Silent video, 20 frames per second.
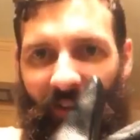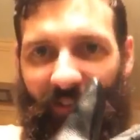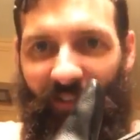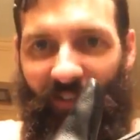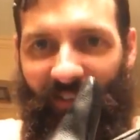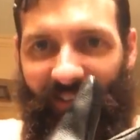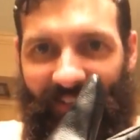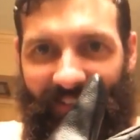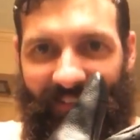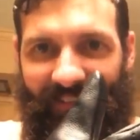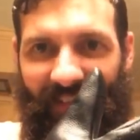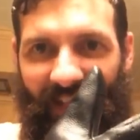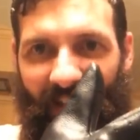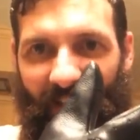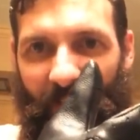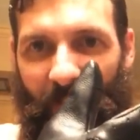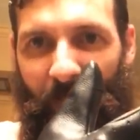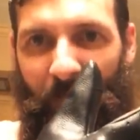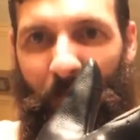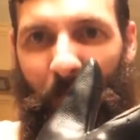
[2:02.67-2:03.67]
on this
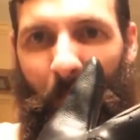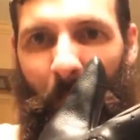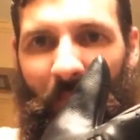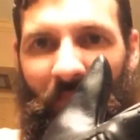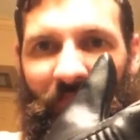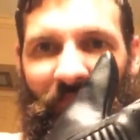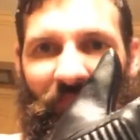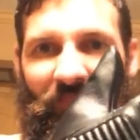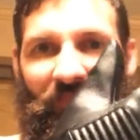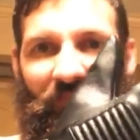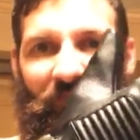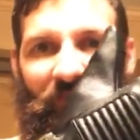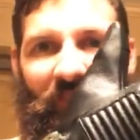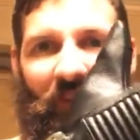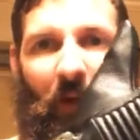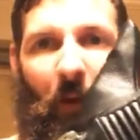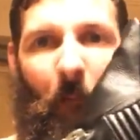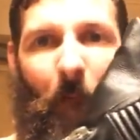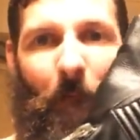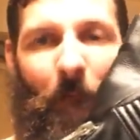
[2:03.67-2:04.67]
set,
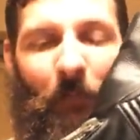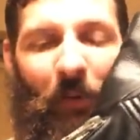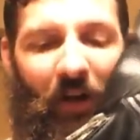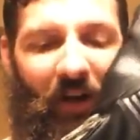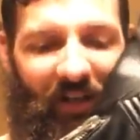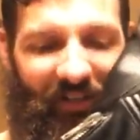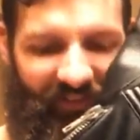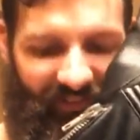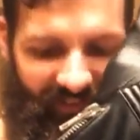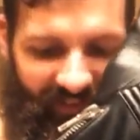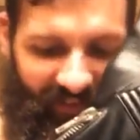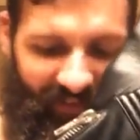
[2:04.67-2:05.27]
but